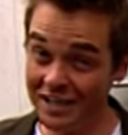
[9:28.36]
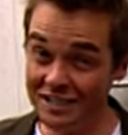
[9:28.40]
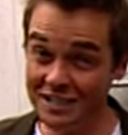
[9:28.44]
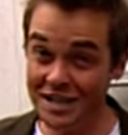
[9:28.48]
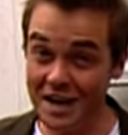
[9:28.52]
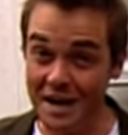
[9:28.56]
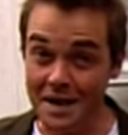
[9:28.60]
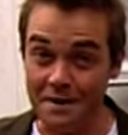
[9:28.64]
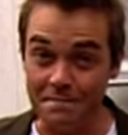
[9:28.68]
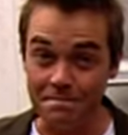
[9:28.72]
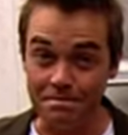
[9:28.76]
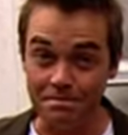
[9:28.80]
isn't
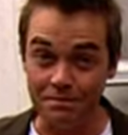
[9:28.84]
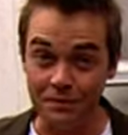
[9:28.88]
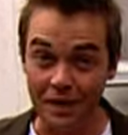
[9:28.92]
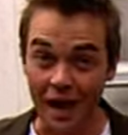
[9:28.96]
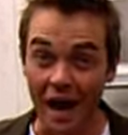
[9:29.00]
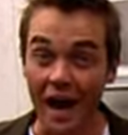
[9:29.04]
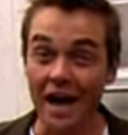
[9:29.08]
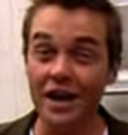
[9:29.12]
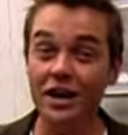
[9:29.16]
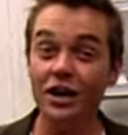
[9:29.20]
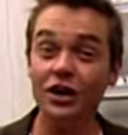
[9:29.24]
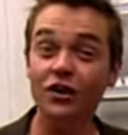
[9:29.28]
it?
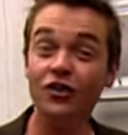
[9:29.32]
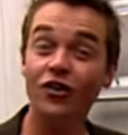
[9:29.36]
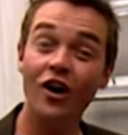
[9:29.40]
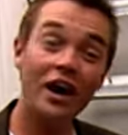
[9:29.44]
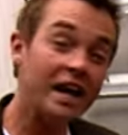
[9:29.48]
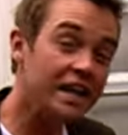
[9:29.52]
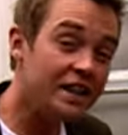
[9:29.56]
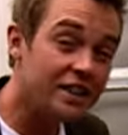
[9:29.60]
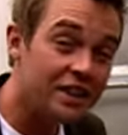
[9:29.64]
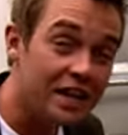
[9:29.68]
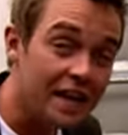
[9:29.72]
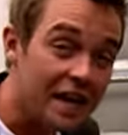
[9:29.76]
And the
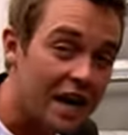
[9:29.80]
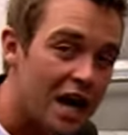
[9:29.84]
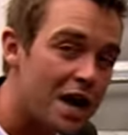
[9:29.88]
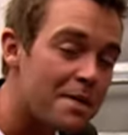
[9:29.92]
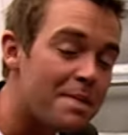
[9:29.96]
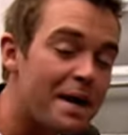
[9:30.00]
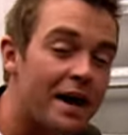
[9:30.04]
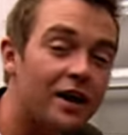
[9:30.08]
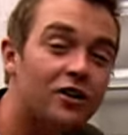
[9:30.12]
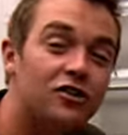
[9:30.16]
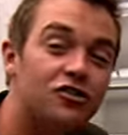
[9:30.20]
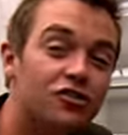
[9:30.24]
great thing
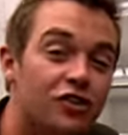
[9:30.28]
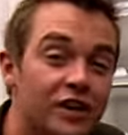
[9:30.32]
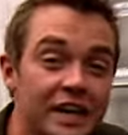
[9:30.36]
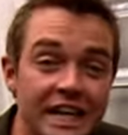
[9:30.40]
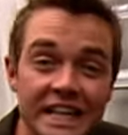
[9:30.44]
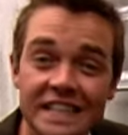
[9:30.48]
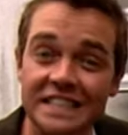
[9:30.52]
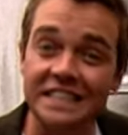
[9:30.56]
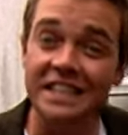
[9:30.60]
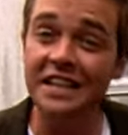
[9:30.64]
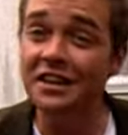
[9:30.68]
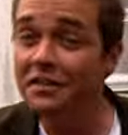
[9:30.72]
about
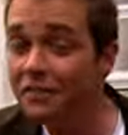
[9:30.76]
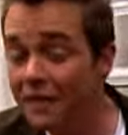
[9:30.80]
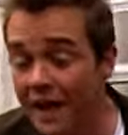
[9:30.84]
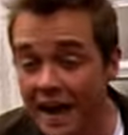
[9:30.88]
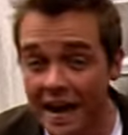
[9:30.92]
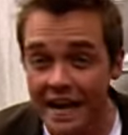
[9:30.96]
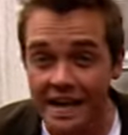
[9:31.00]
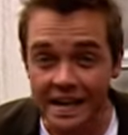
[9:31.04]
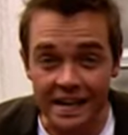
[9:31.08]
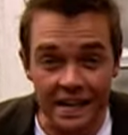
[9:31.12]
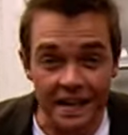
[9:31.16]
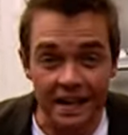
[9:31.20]
Tricky T
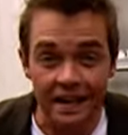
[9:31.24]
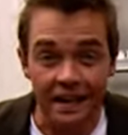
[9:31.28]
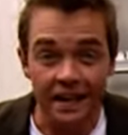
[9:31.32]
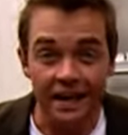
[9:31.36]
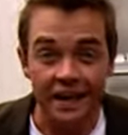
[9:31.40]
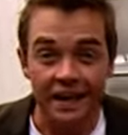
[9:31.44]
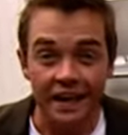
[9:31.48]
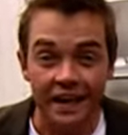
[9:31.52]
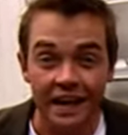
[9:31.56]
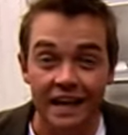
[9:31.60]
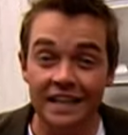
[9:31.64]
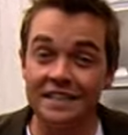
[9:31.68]
V
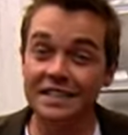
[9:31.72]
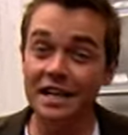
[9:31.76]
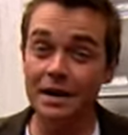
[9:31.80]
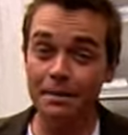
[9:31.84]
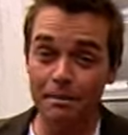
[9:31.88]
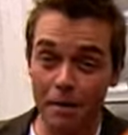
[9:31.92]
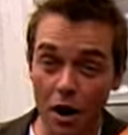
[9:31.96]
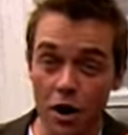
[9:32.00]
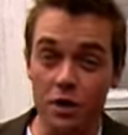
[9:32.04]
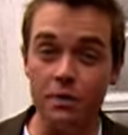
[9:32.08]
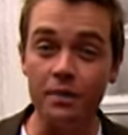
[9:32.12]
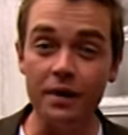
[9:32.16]
is in a
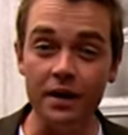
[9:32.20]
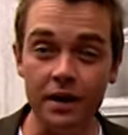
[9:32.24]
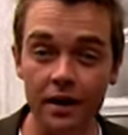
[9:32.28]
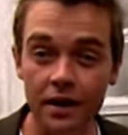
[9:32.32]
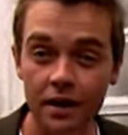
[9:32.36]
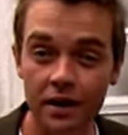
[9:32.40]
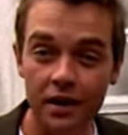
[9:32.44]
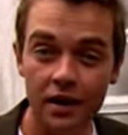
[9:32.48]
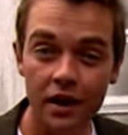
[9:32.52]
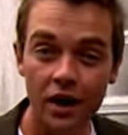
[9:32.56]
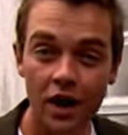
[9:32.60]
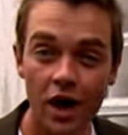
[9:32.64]
moment,
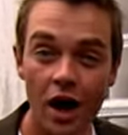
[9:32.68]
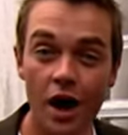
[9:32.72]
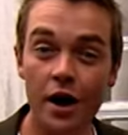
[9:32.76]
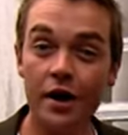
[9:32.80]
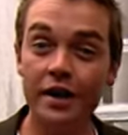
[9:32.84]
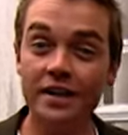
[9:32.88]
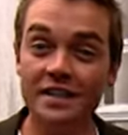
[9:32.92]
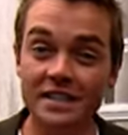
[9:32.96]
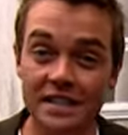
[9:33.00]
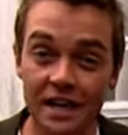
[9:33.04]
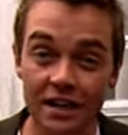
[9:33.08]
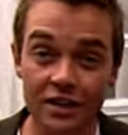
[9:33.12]
I'm going
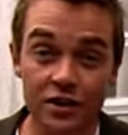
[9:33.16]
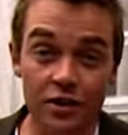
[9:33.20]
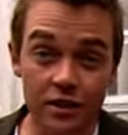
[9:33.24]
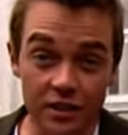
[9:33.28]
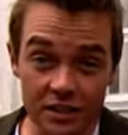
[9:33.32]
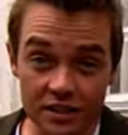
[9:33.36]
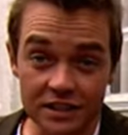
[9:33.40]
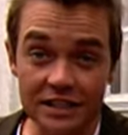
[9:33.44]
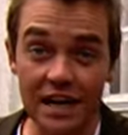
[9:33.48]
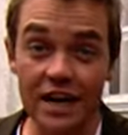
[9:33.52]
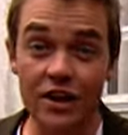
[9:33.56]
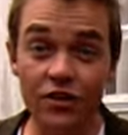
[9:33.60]
to tell you the
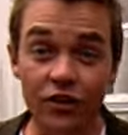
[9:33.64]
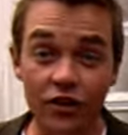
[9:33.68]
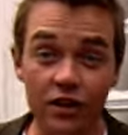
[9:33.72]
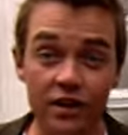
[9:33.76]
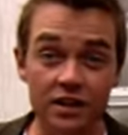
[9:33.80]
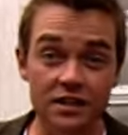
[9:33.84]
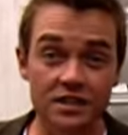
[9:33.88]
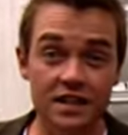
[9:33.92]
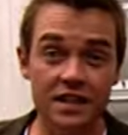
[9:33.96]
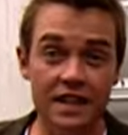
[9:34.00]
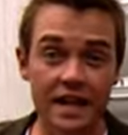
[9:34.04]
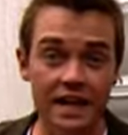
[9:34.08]

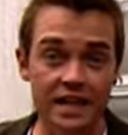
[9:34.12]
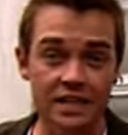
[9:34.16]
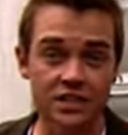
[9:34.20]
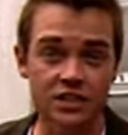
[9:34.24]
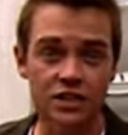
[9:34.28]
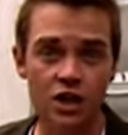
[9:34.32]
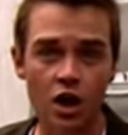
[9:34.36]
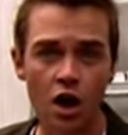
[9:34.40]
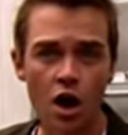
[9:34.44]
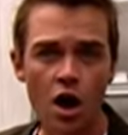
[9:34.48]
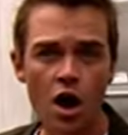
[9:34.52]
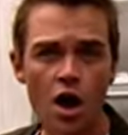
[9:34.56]
secret to
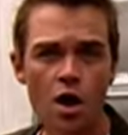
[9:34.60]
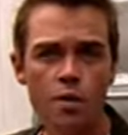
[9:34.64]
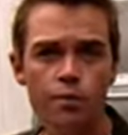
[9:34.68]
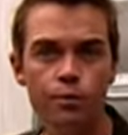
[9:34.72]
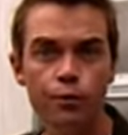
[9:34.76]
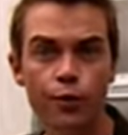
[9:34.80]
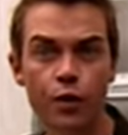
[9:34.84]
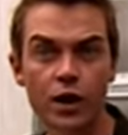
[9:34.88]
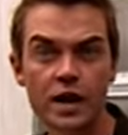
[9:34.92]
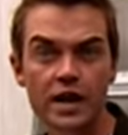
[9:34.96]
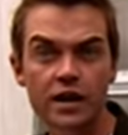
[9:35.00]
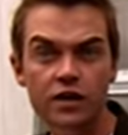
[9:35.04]
this
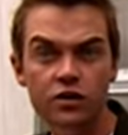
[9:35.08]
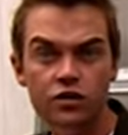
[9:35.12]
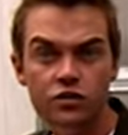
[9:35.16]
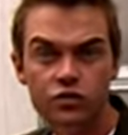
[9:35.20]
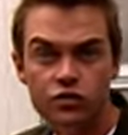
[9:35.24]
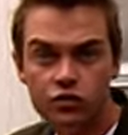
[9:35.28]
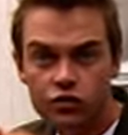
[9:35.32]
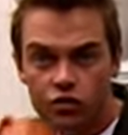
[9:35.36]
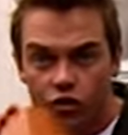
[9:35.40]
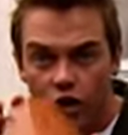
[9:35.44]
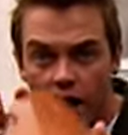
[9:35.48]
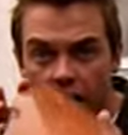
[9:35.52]
brilliant
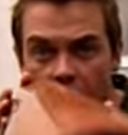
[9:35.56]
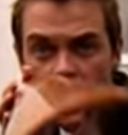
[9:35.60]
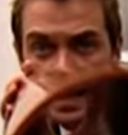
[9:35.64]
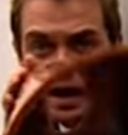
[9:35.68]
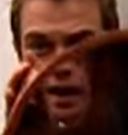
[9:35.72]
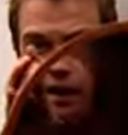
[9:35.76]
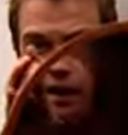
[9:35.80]
trick.